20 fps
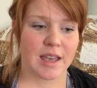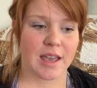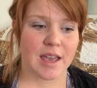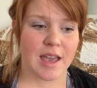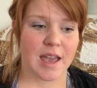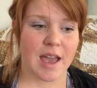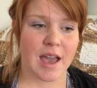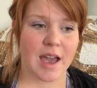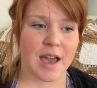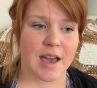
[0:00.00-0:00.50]

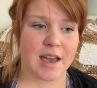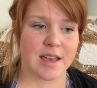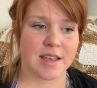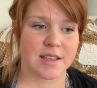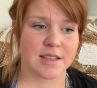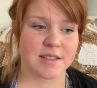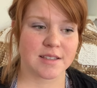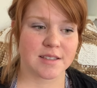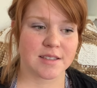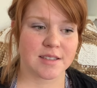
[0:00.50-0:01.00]

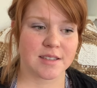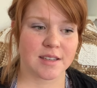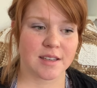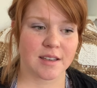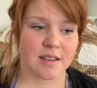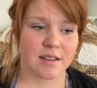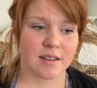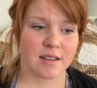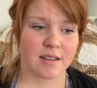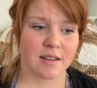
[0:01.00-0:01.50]
And
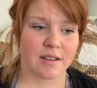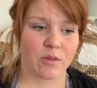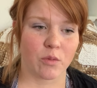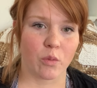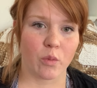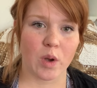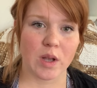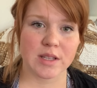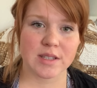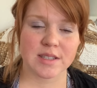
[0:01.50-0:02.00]

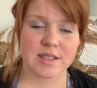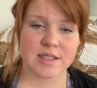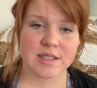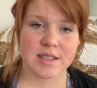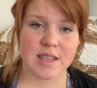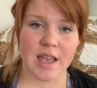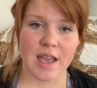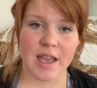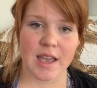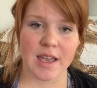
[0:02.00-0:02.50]
once
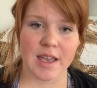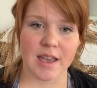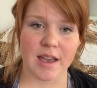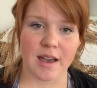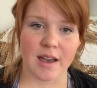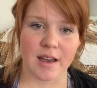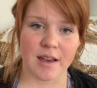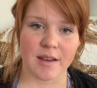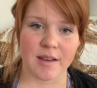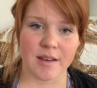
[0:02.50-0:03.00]

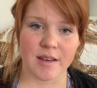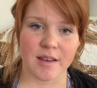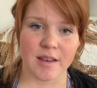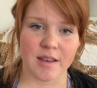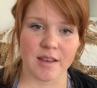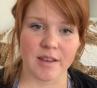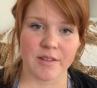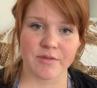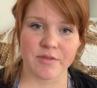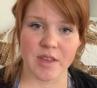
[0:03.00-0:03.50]

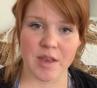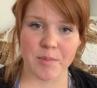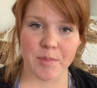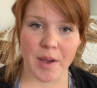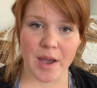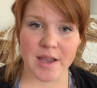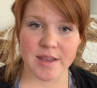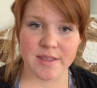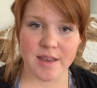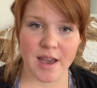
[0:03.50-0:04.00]
if they
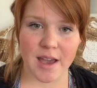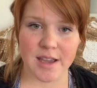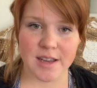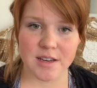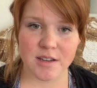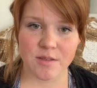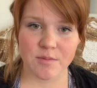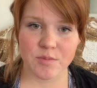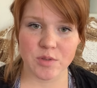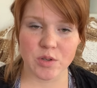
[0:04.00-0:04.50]
buy the
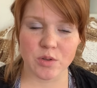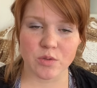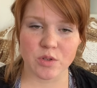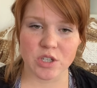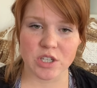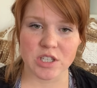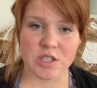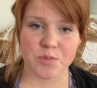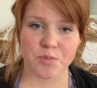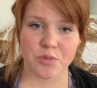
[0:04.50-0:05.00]
item, you
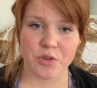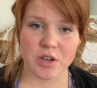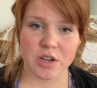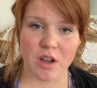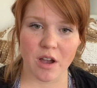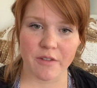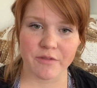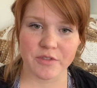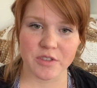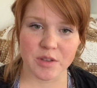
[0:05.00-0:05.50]
just print
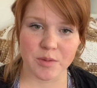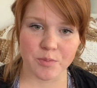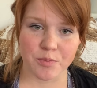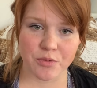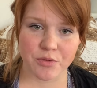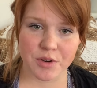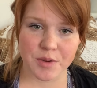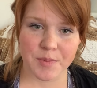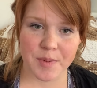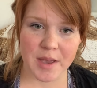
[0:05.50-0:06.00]
off the
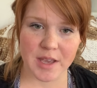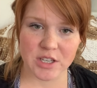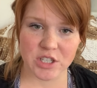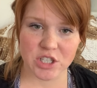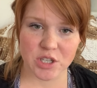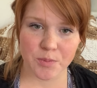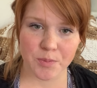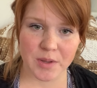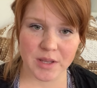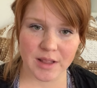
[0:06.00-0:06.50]
prepaid
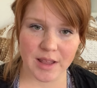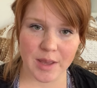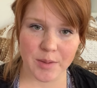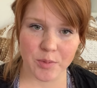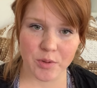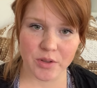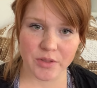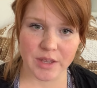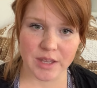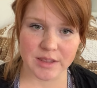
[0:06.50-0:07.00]
shipping
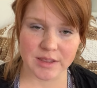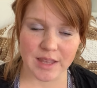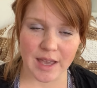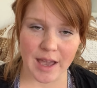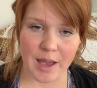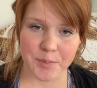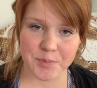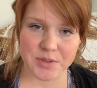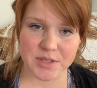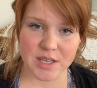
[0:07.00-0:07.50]
label that the
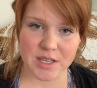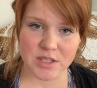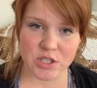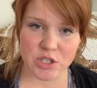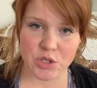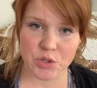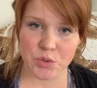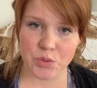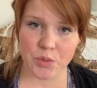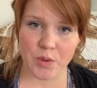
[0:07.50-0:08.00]
app sends
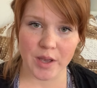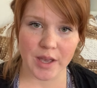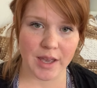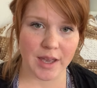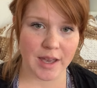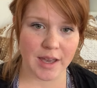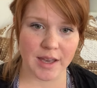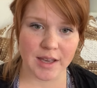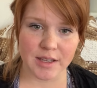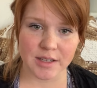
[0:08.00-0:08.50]
you,
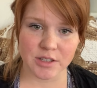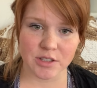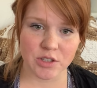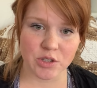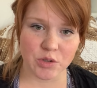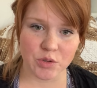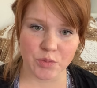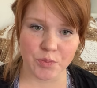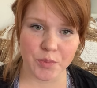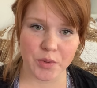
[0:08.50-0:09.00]
and
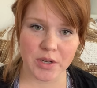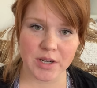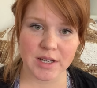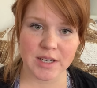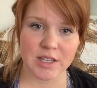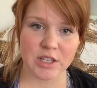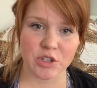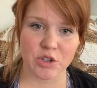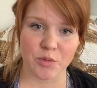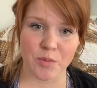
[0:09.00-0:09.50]
you put it
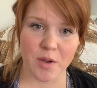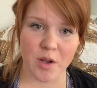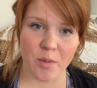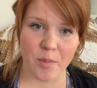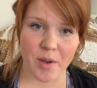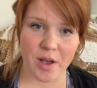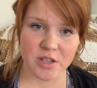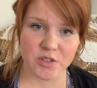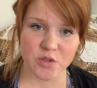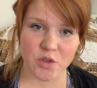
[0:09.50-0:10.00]
in your
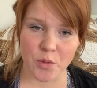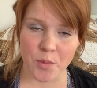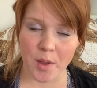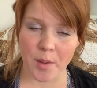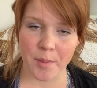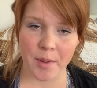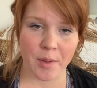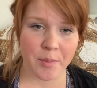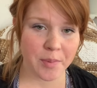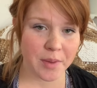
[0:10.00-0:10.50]
mailbox for the
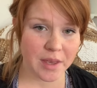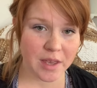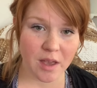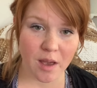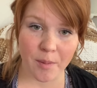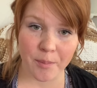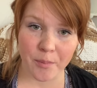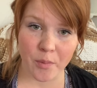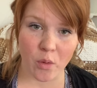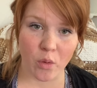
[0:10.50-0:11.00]
mailman pick
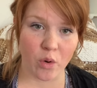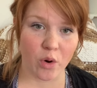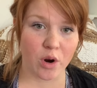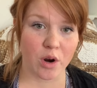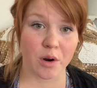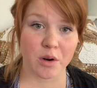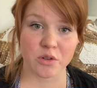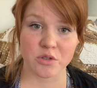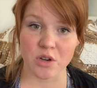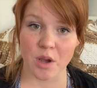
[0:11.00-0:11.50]
up,
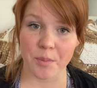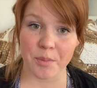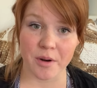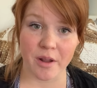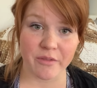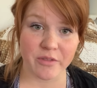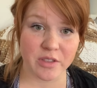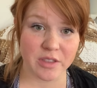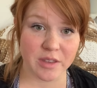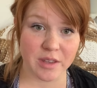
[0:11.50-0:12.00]
or drop it
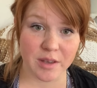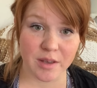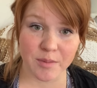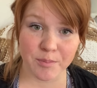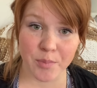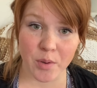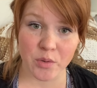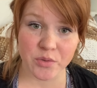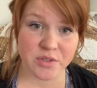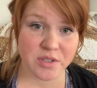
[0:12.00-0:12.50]
off at
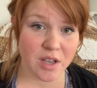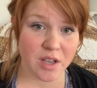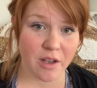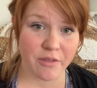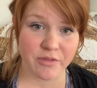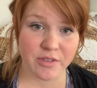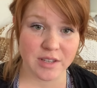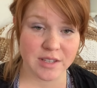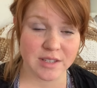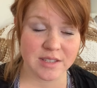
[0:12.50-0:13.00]
the post
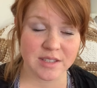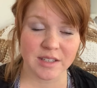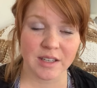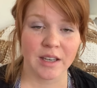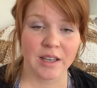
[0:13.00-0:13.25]
office.